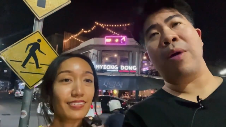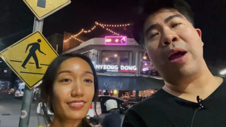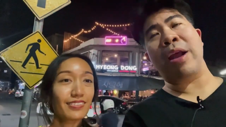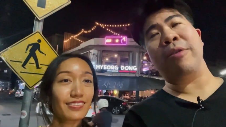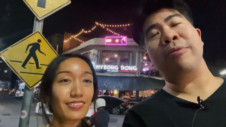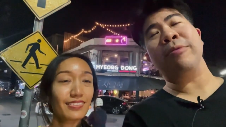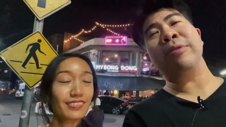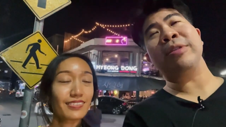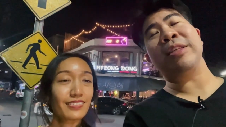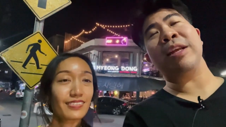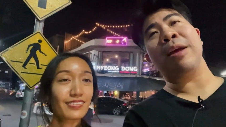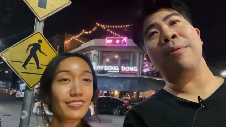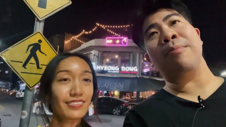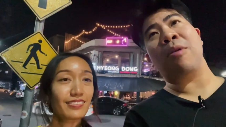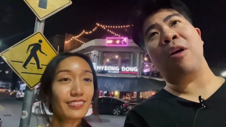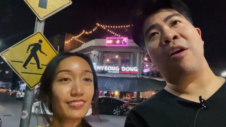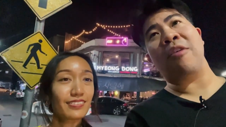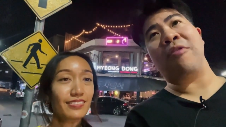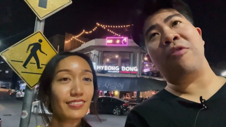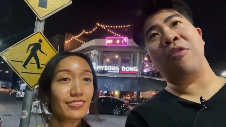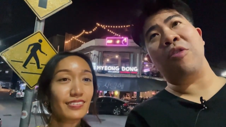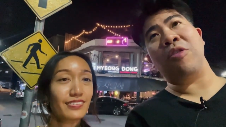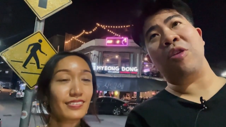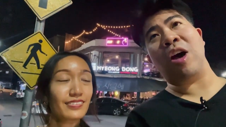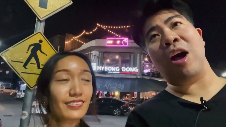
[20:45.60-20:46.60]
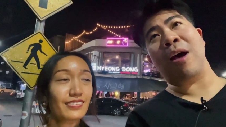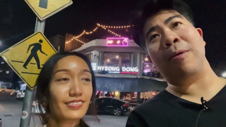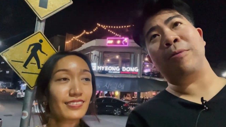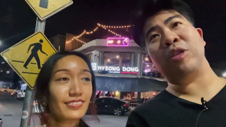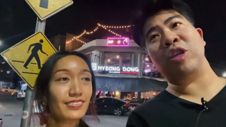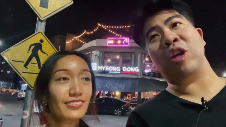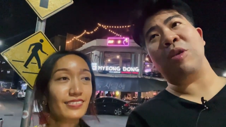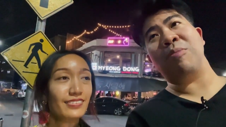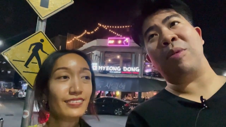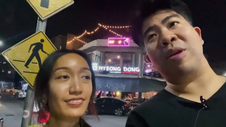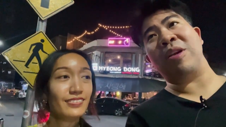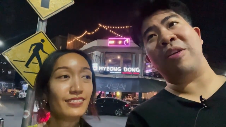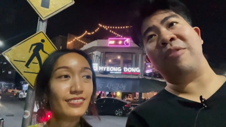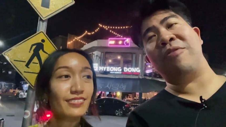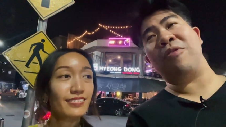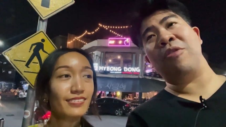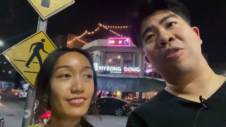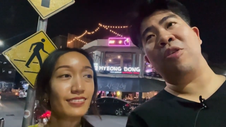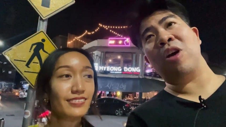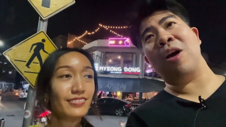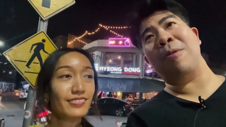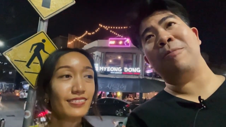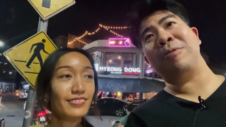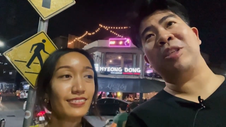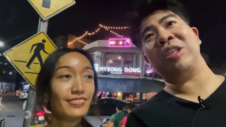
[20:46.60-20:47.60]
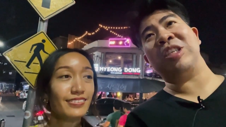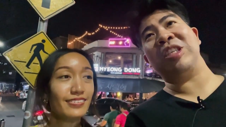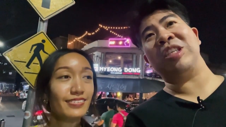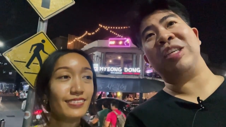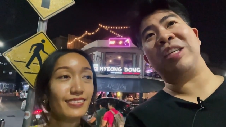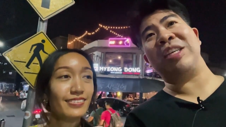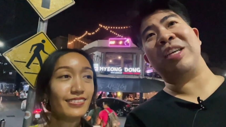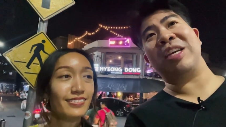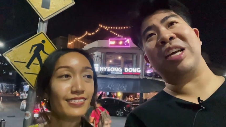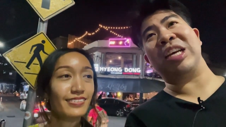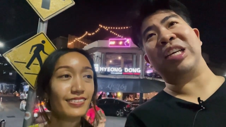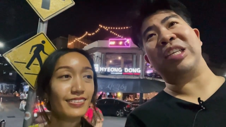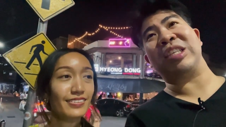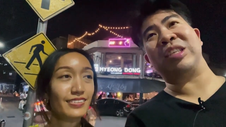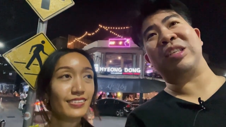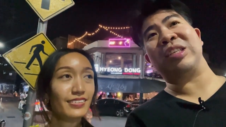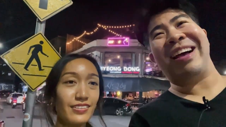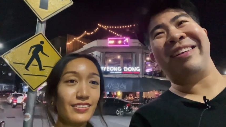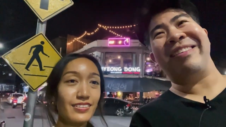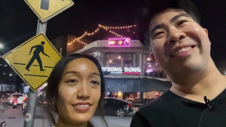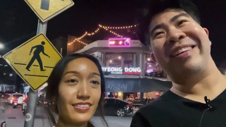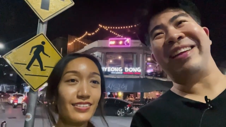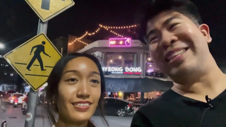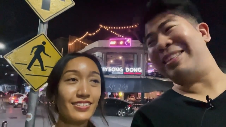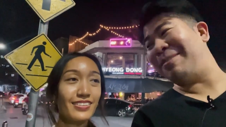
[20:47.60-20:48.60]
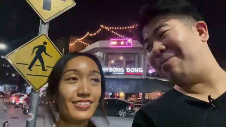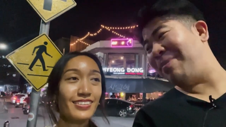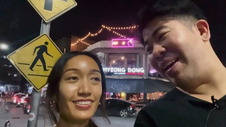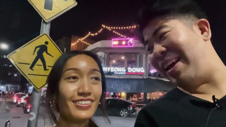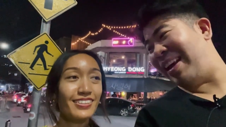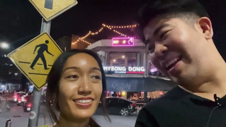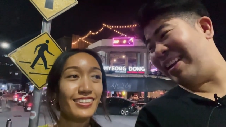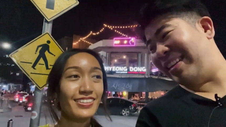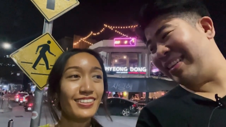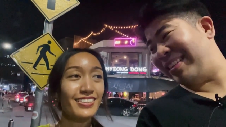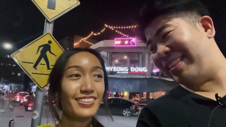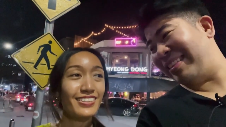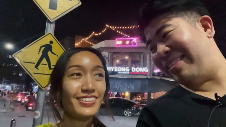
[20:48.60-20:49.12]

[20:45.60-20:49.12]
Speaker 1: I don't say more food option, but the food option here is to explain this,